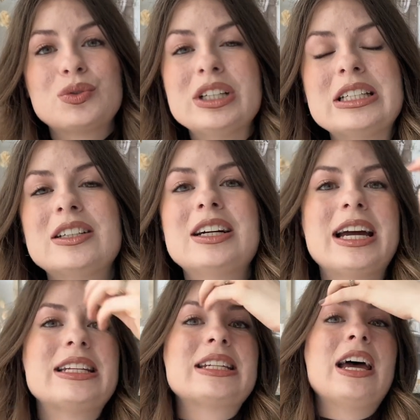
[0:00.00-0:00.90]
reader,
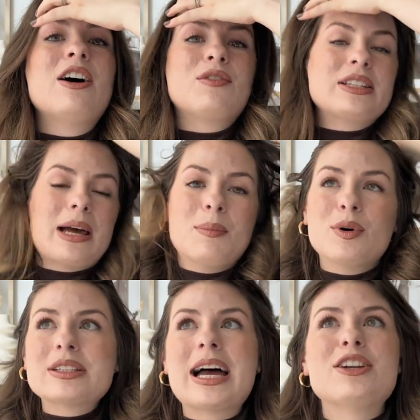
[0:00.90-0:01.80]
and for some
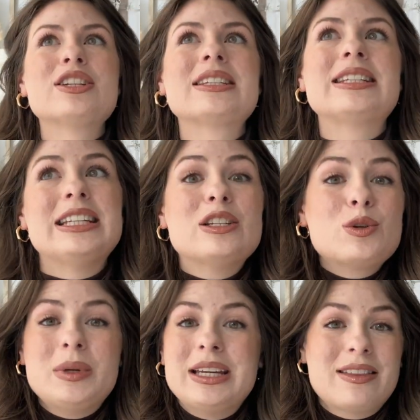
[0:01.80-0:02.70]
books I just need to
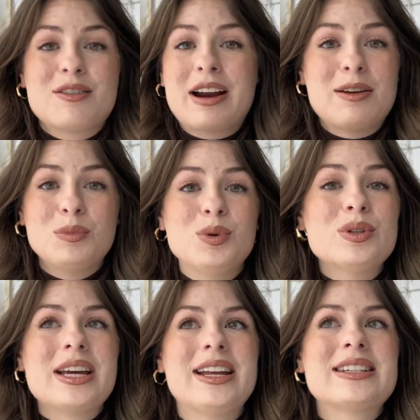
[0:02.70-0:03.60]
be in the right mood,
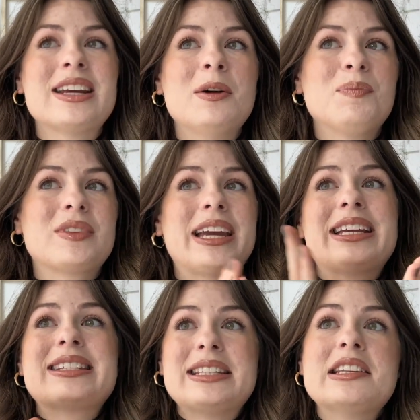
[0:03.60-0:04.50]
and like a
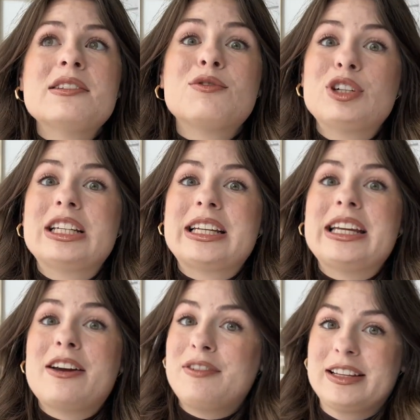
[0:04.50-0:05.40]
season really
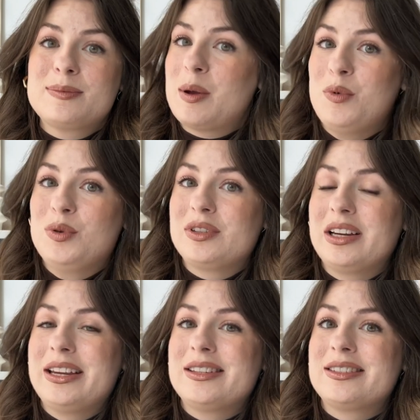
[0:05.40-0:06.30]
affects my mood
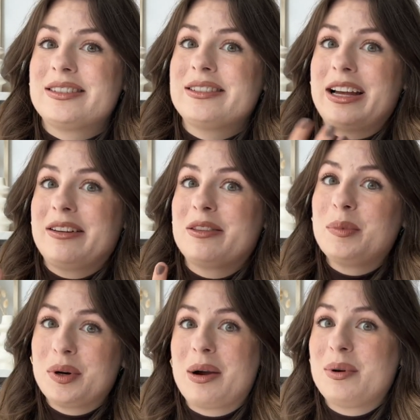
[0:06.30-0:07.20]
and like the
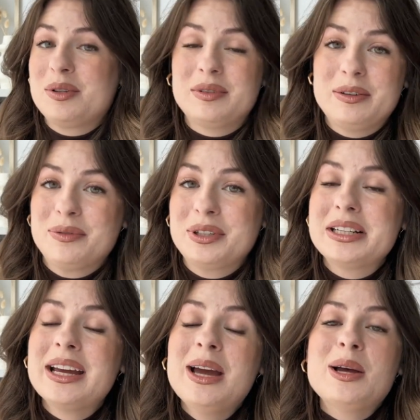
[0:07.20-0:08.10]
book I want to read for
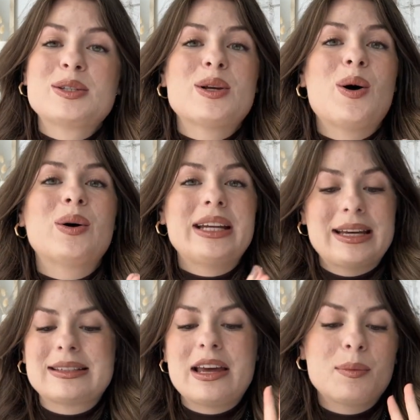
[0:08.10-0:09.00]
it. So
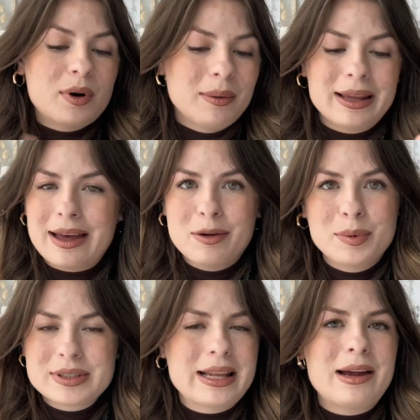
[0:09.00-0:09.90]
yeah, there are probably other
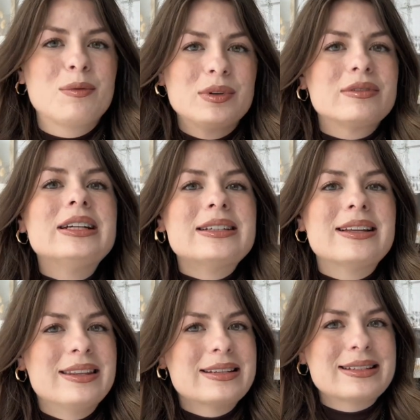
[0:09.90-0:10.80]
books that I will read in
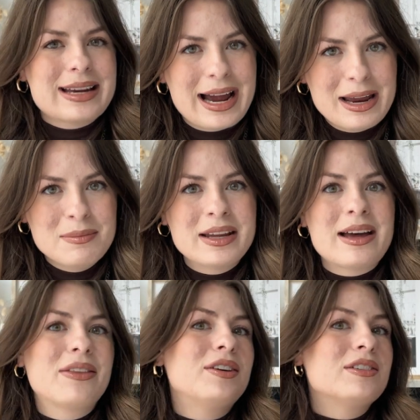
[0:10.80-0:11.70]
this time, and
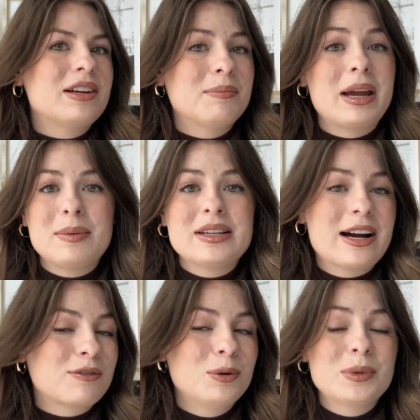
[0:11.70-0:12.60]
other maybe
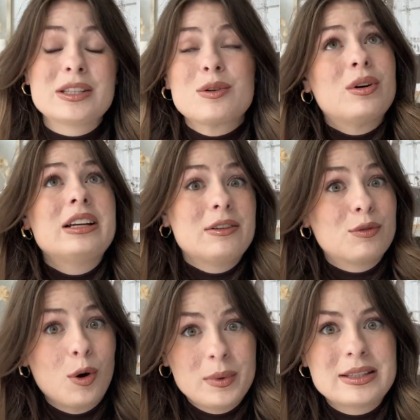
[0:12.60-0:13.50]
dark romance or
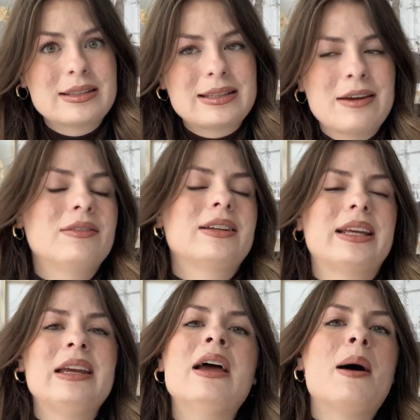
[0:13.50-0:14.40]
romances
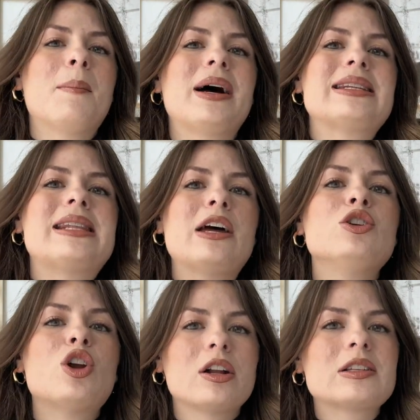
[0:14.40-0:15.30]
definitely, but they're
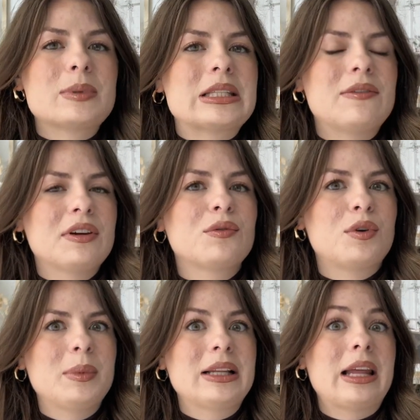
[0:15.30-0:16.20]
not specific for
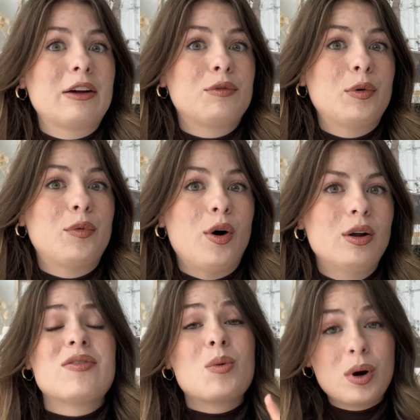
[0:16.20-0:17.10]
me like for
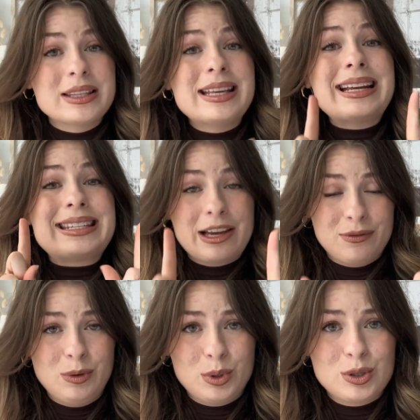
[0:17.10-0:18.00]
fall. The ones that I
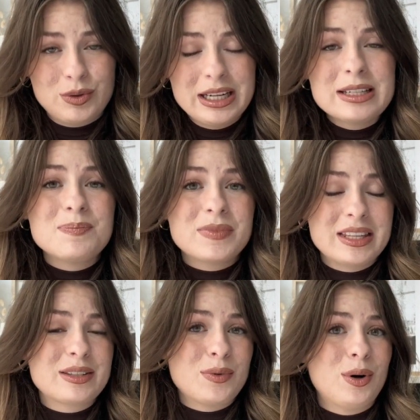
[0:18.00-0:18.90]
definitely want to read
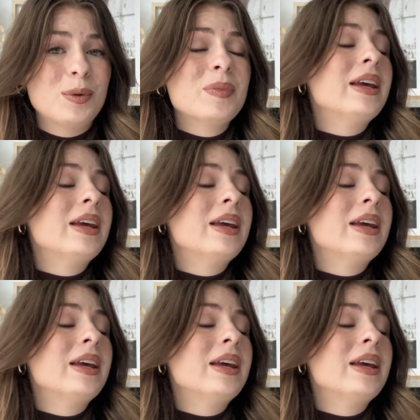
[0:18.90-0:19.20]
this fall